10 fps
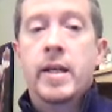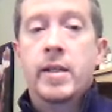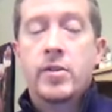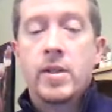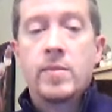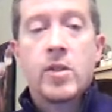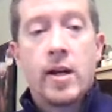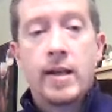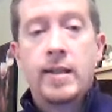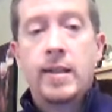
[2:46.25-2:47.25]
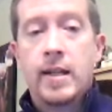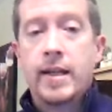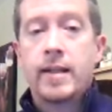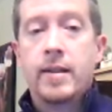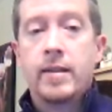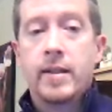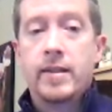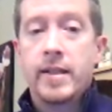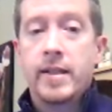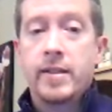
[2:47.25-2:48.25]
It seems highly likely that
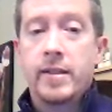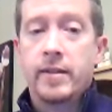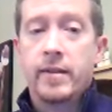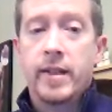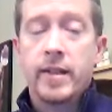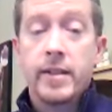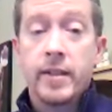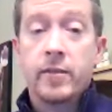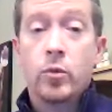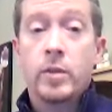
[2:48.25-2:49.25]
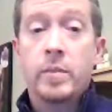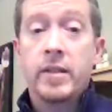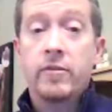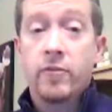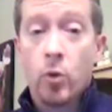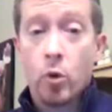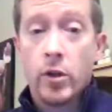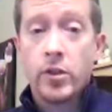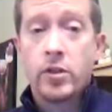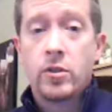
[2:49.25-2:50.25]
the ATF would be
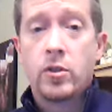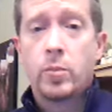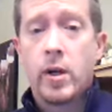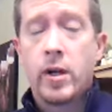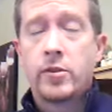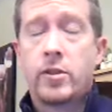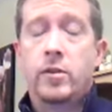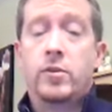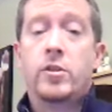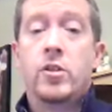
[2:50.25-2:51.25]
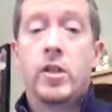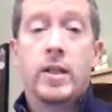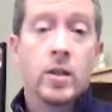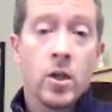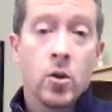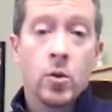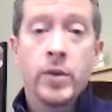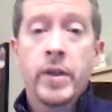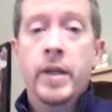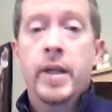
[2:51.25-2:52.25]
forced to prosecute such a
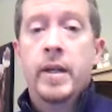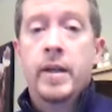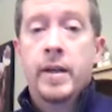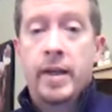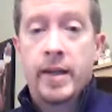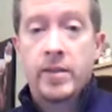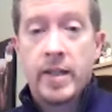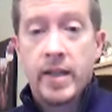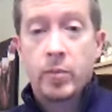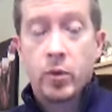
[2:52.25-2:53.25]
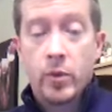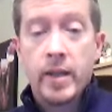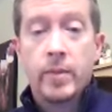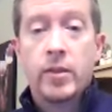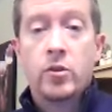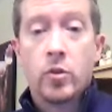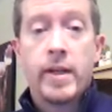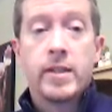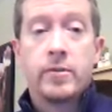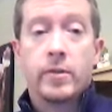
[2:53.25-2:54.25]
loan as a prohibited
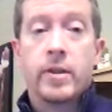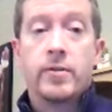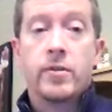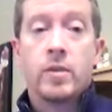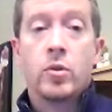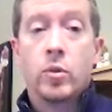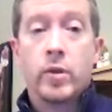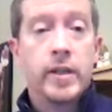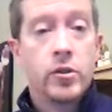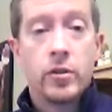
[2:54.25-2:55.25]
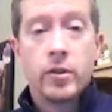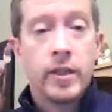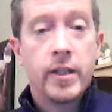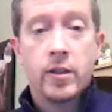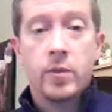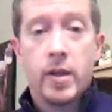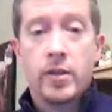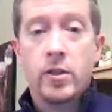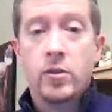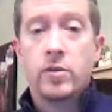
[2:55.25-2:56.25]
transfer if someone were injured or killed
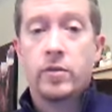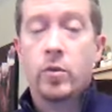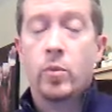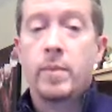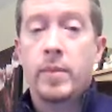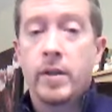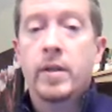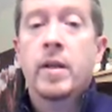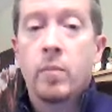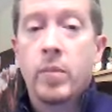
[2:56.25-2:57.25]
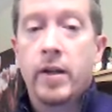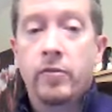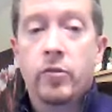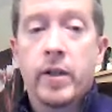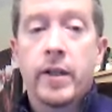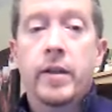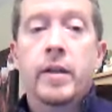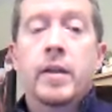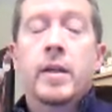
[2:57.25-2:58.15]
by the use of the weapon by the friend.